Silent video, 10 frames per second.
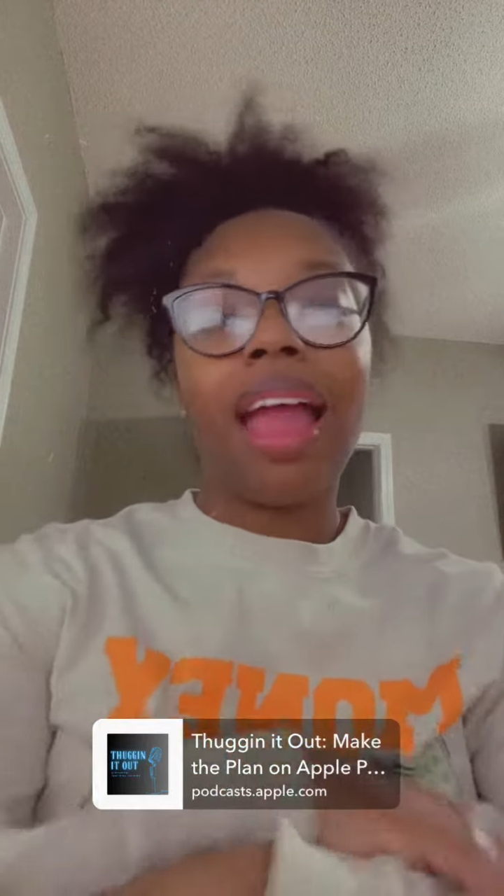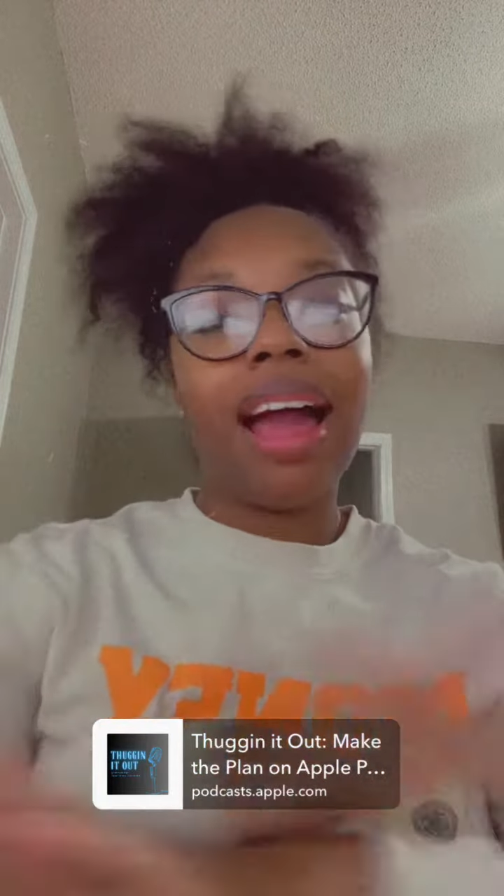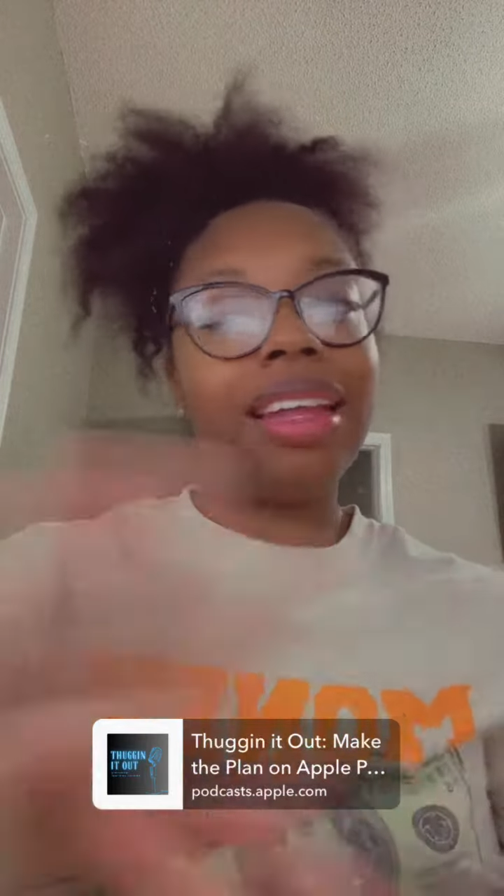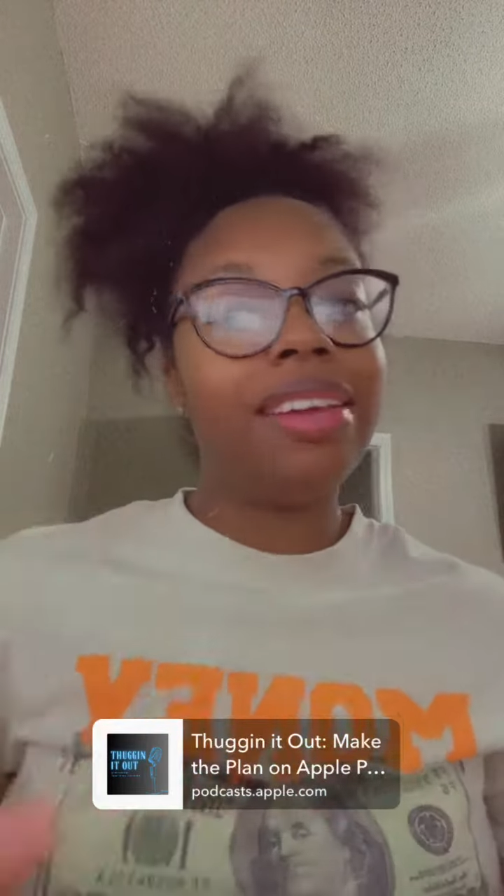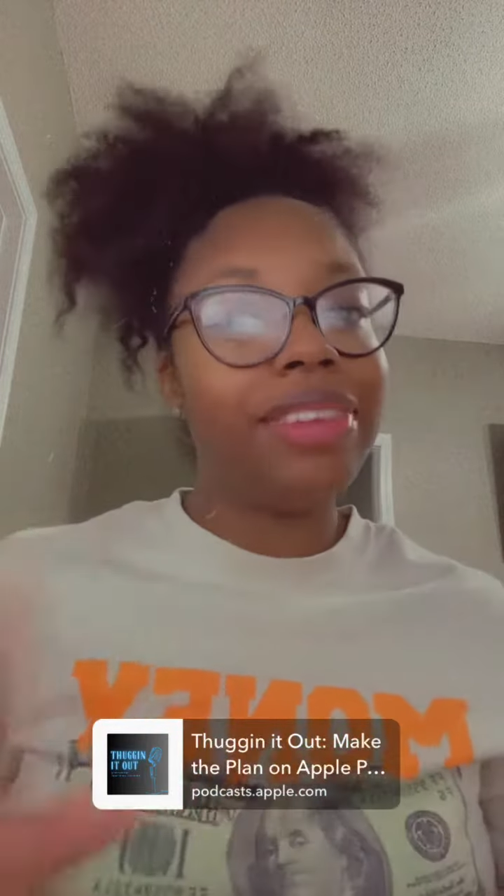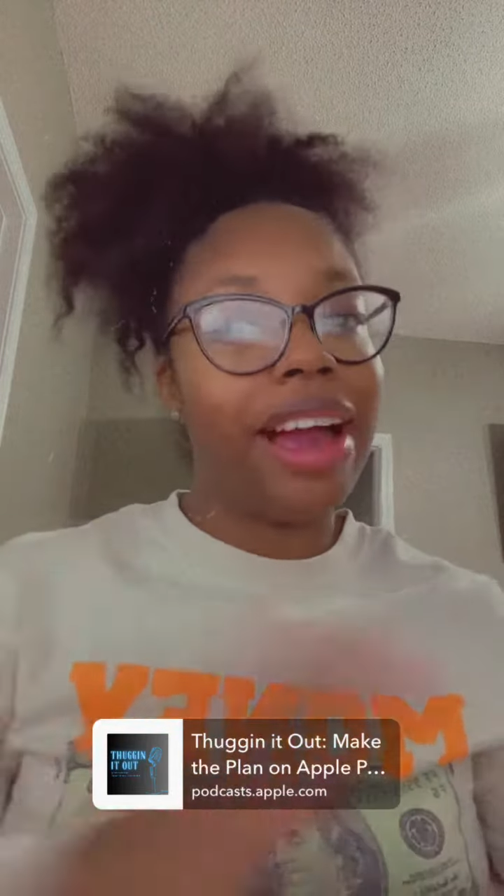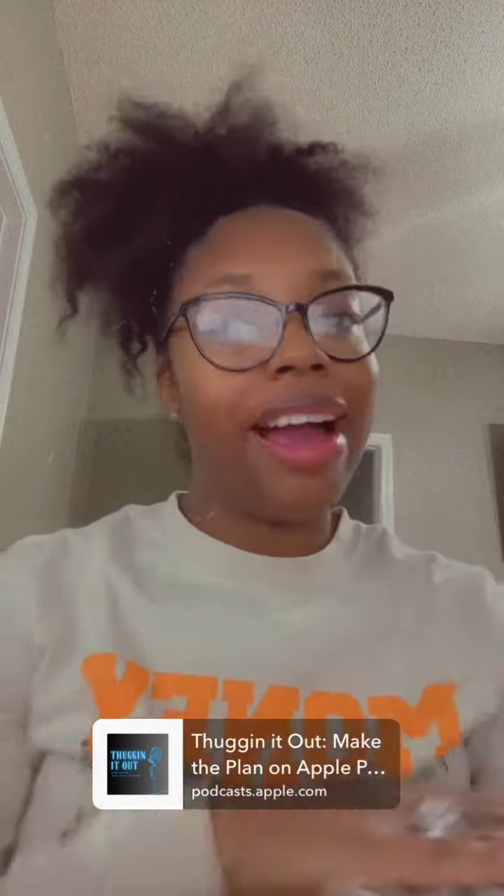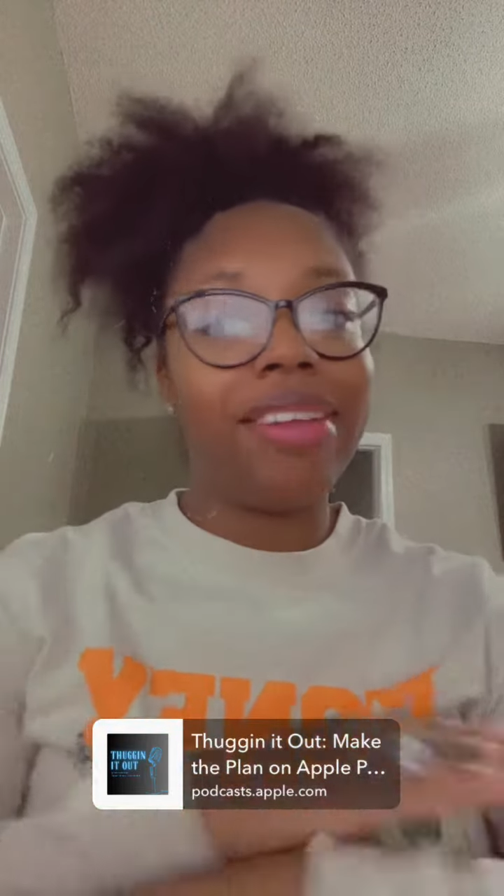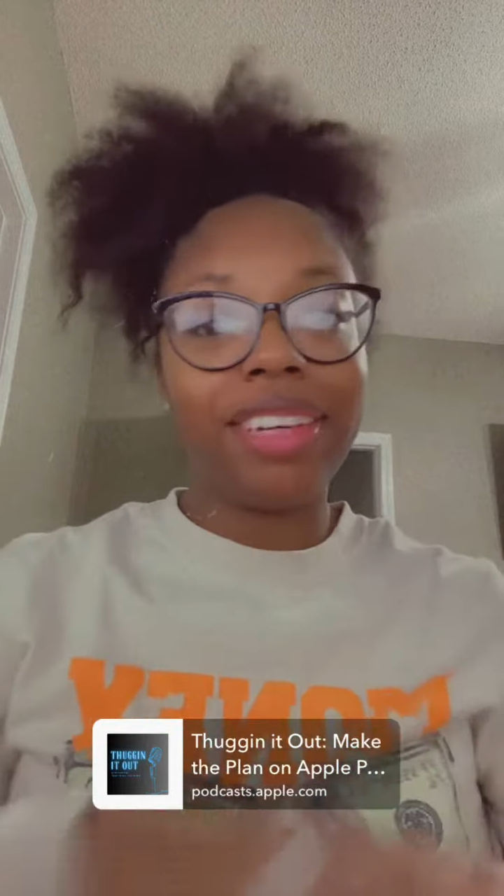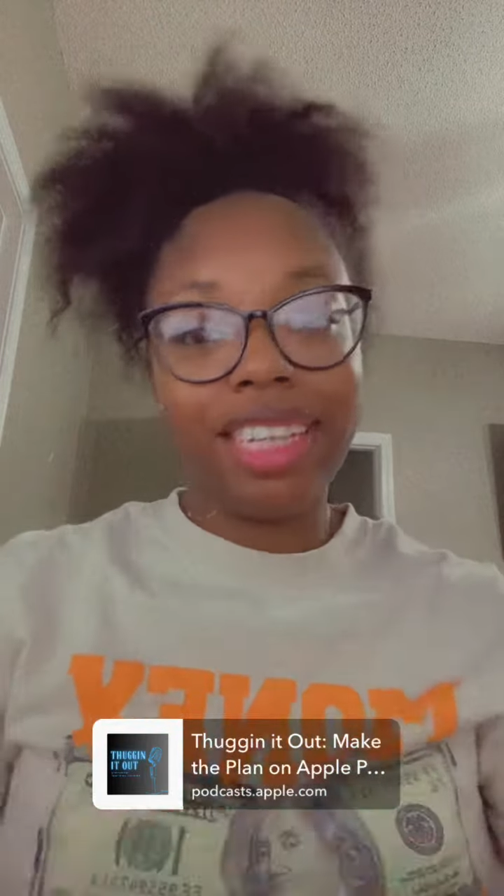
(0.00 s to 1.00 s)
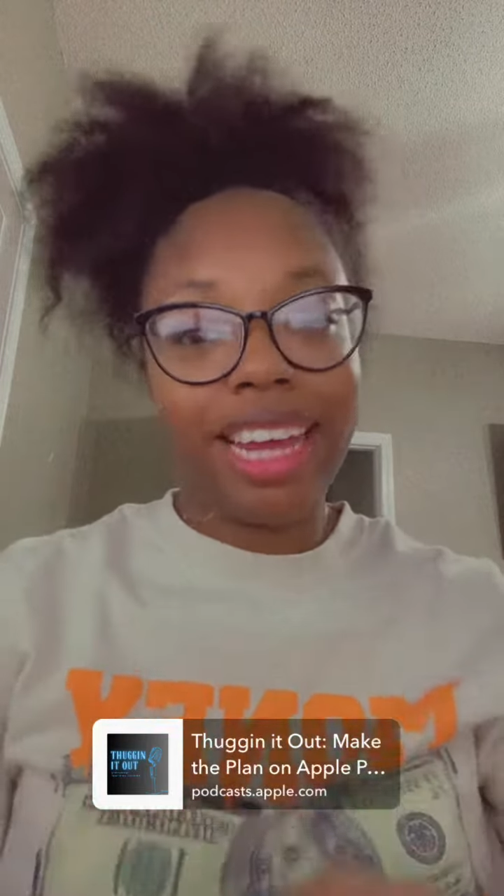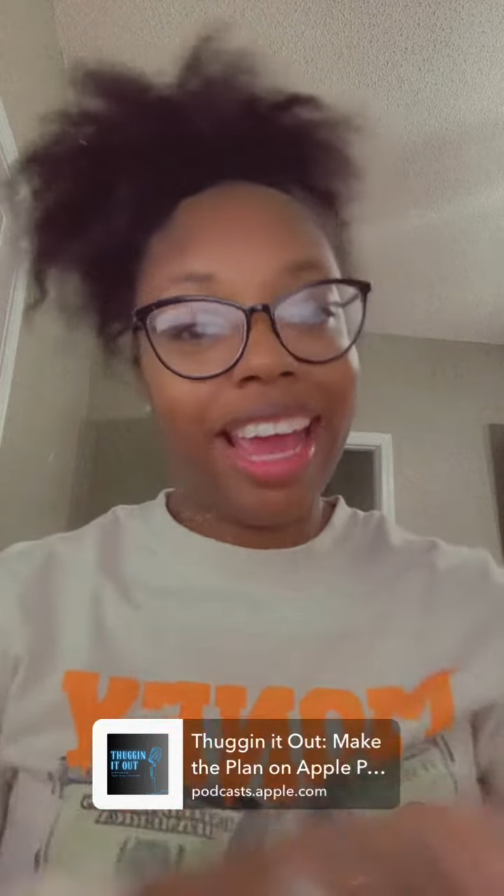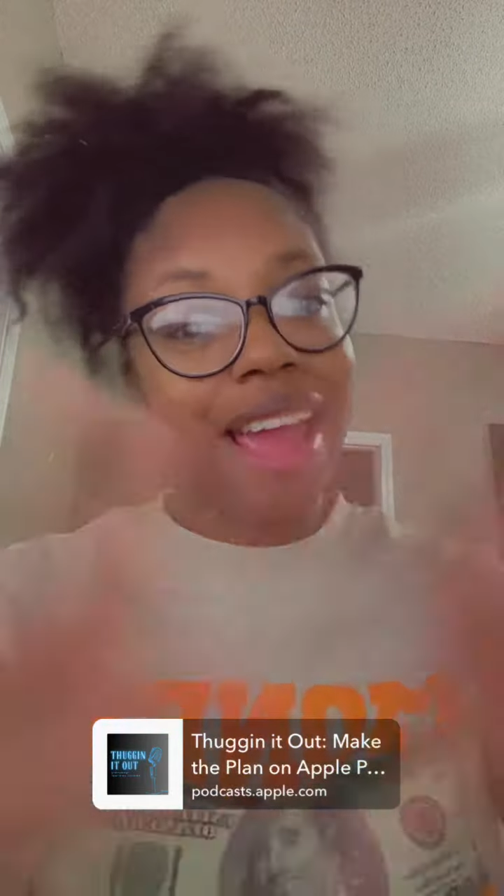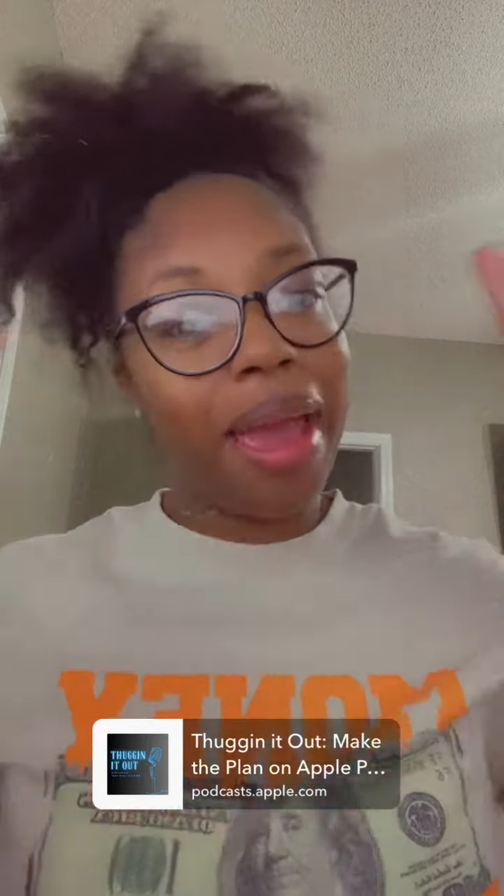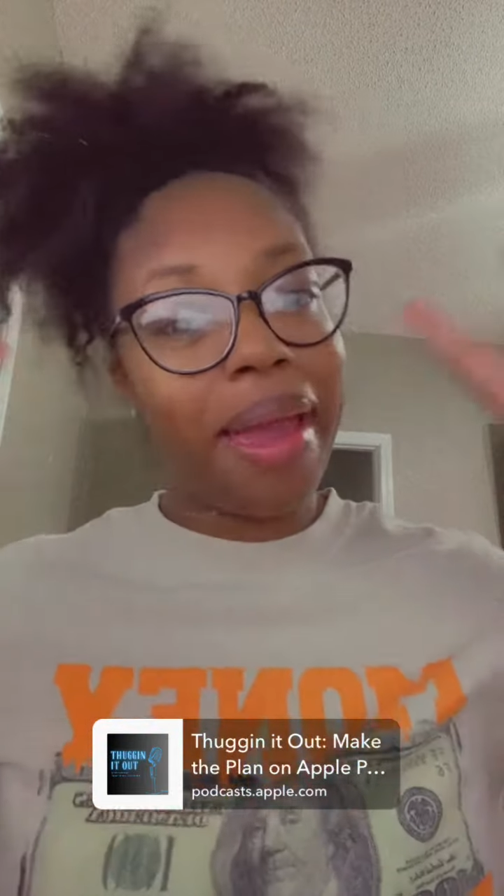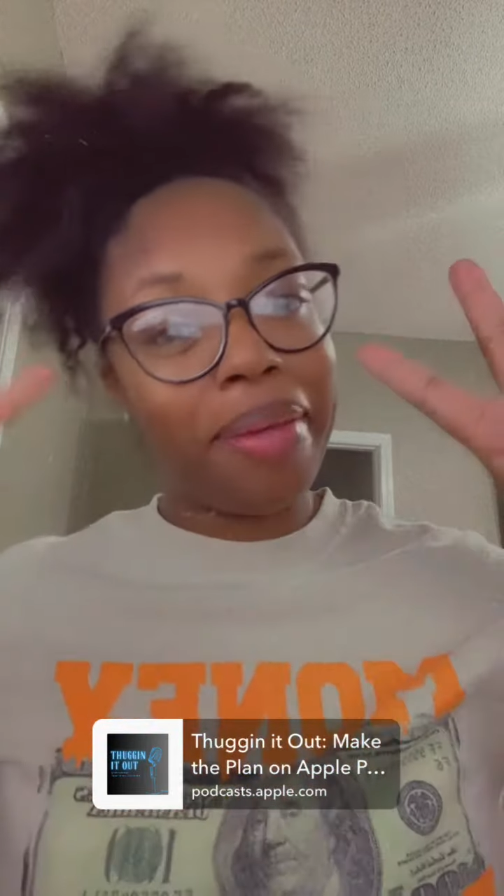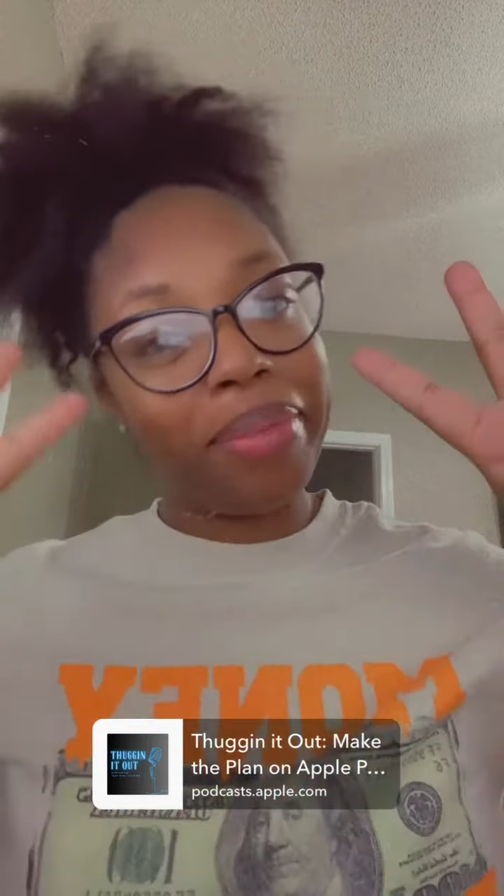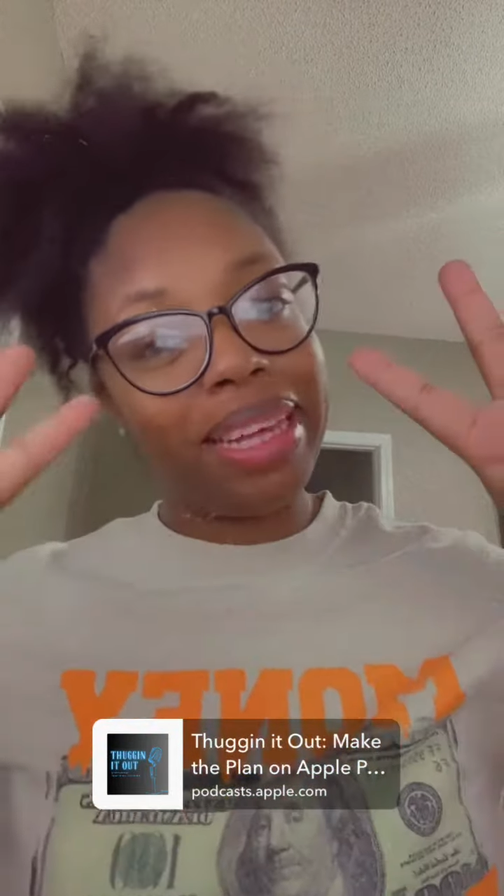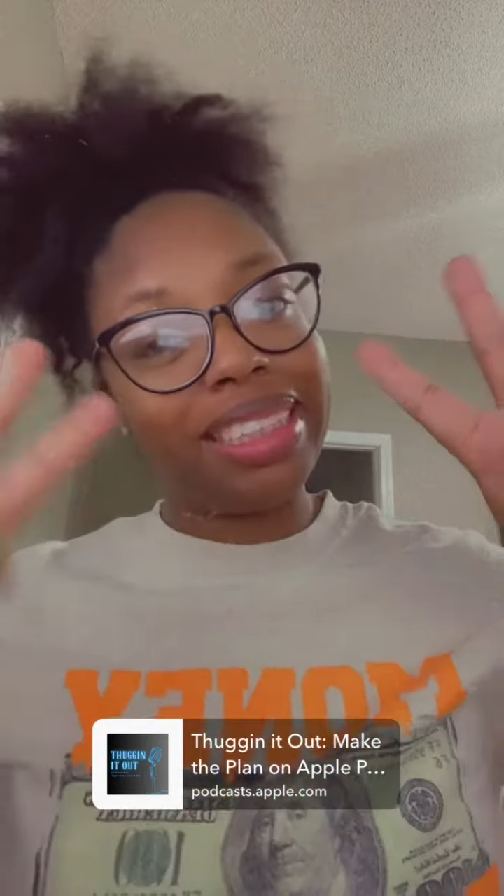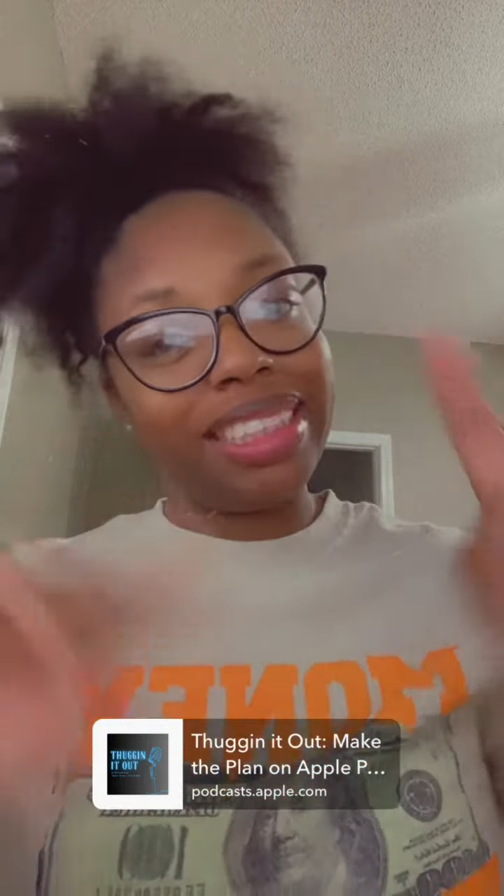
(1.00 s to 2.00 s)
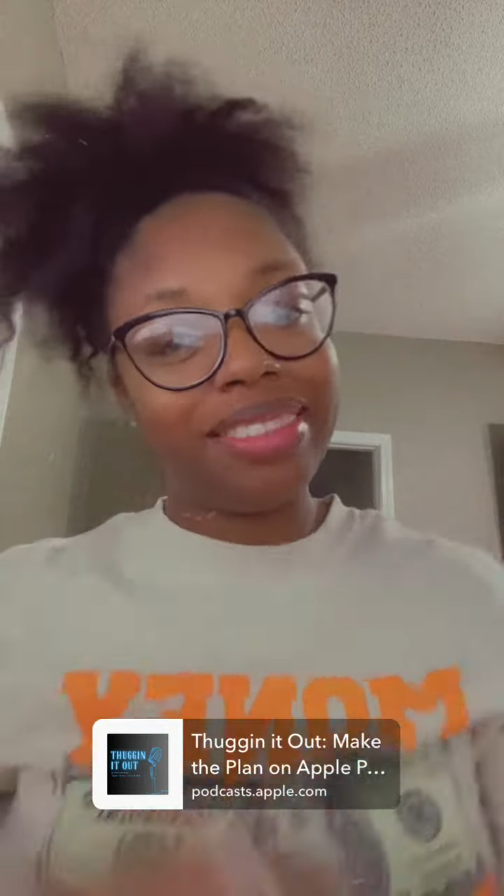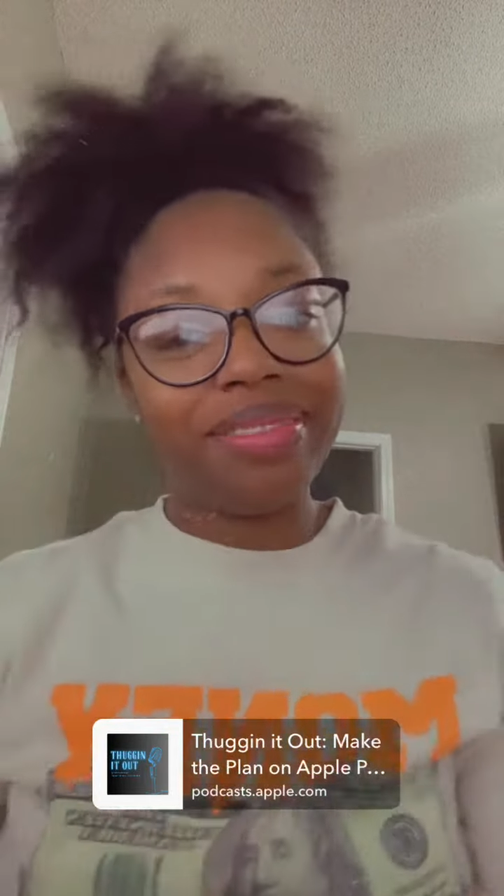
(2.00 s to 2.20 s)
I love y'all. Have a good day. Peace.